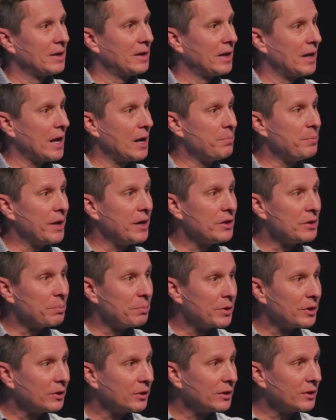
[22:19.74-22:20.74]
I paid the
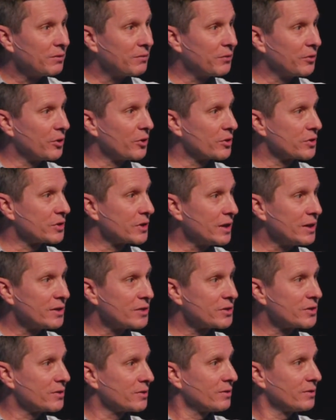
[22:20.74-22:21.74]
penalty for your
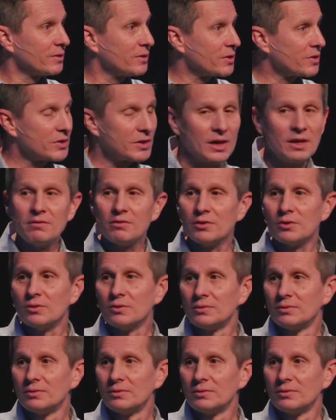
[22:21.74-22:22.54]
sins to save you.